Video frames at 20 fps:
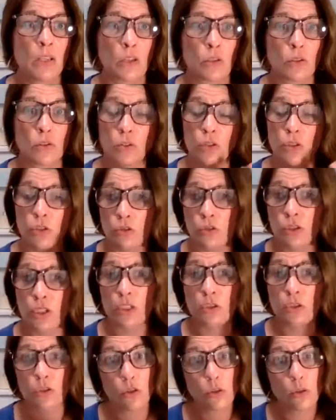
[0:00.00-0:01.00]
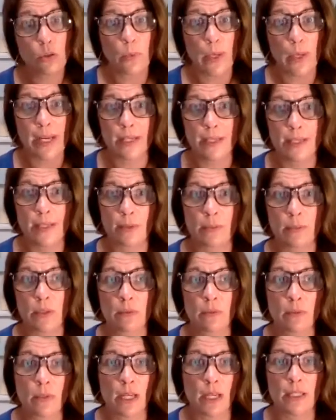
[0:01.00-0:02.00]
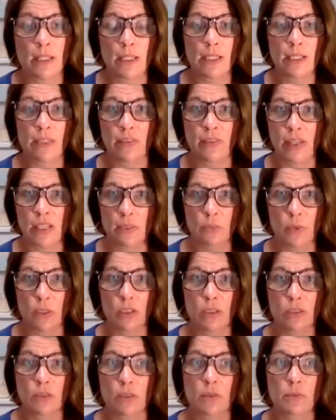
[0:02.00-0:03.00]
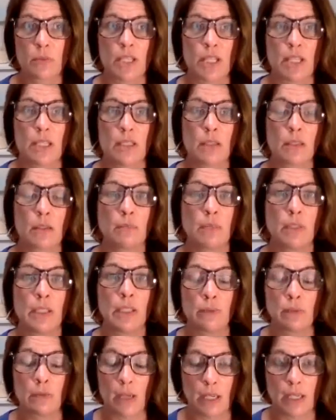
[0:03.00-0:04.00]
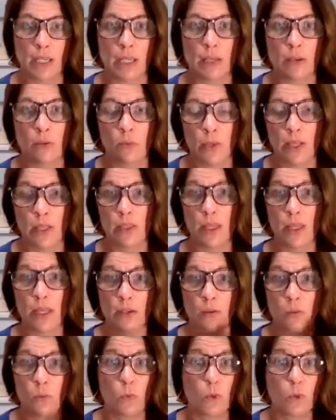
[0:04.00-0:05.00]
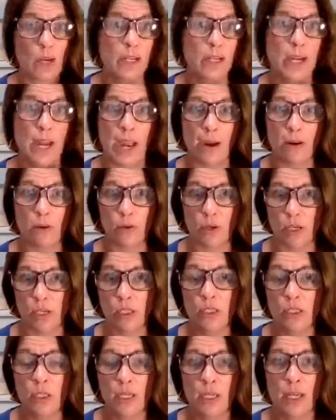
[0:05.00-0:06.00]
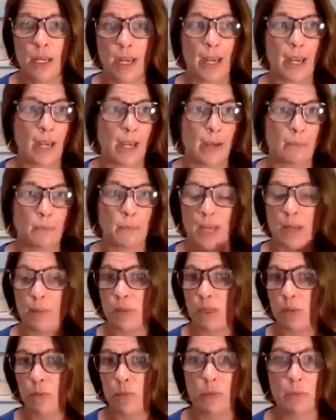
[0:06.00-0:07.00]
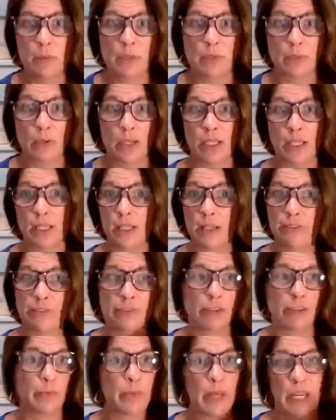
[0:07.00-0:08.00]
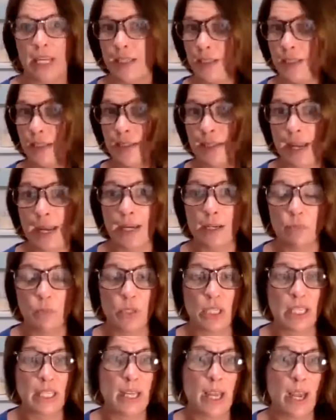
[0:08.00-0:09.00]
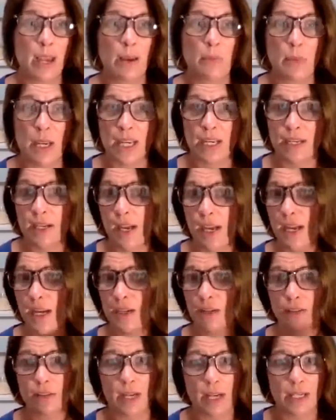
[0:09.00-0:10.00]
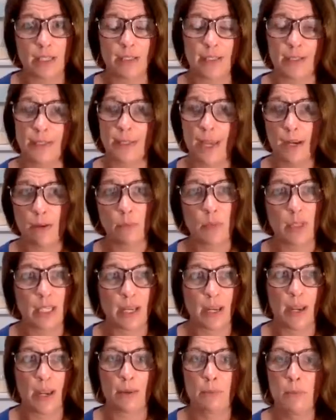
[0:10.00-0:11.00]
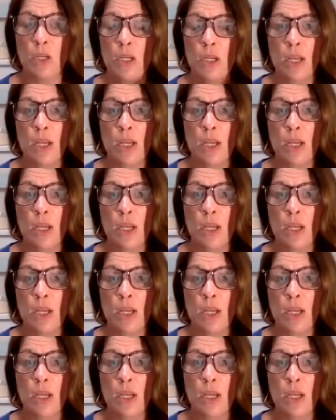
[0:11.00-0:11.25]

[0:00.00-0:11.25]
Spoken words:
There's usually two ways that we run these Facebook groups. Either we run it within 1 hour, maybe we'll be running it from 8 to 9 p.m. at night or 9 to 10 p.m.,